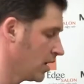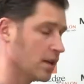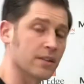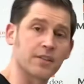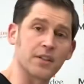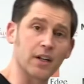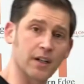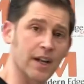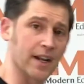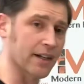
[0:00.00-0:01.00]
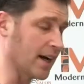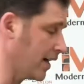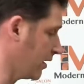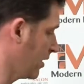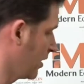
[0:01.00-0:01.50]
To start our haircut,
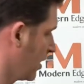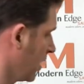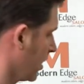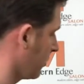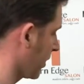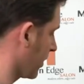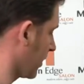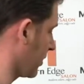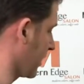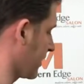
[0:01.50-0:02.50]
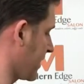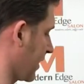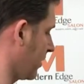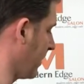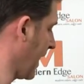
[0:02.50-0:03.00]
we're going to go to the center
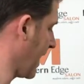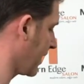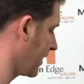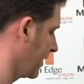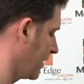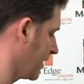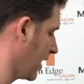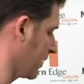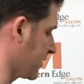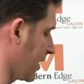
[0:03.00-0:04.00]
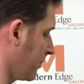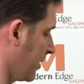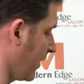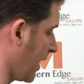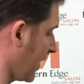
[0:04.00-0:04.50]
back and
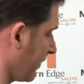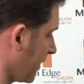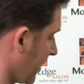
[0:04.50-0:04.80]
subdivide everything